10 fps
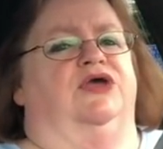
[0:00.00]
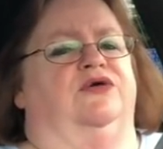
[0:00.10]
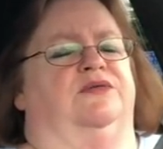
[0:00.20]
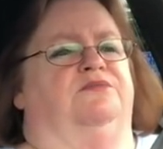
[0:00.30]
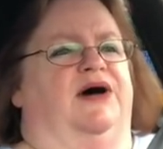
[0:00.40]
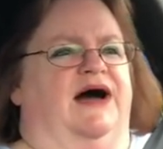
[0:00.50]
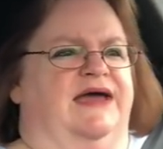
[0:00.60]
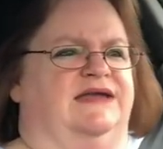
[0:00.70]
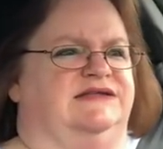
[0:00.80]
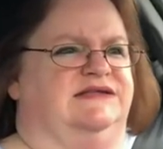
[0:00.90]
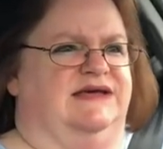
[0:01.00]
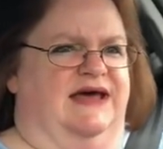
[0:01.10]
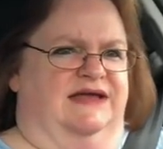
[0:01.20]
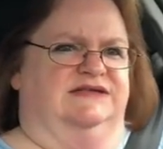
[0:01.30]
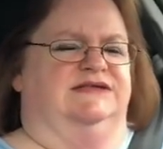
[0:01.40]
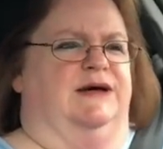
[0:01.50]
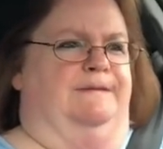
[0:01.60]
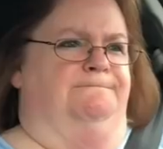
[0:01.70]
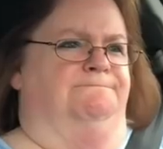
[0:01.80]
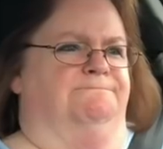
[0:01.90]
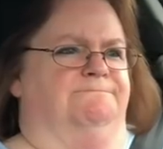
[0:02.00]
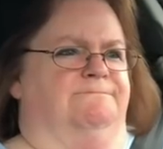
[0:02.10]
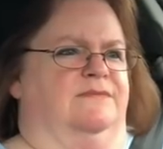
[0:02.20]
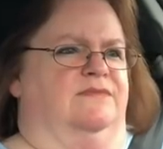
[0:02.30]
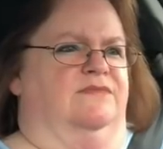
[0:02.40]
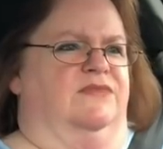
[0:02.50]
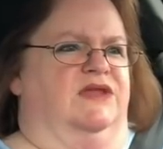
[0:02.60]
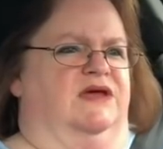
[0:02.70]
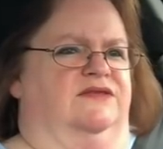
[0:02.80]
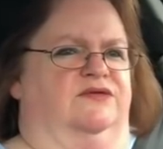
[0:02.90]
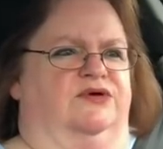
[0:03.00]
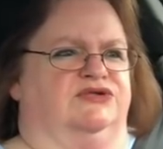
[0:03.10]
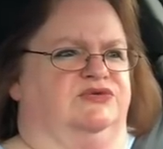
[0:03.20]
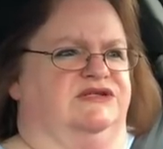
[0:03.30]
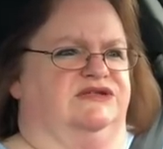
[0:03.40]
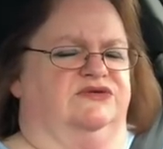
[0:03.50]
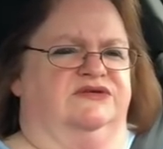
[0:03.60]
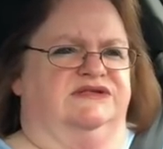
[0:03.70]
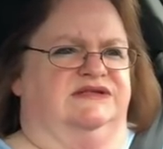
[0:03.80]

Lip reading: You can buy it at the grocery stores.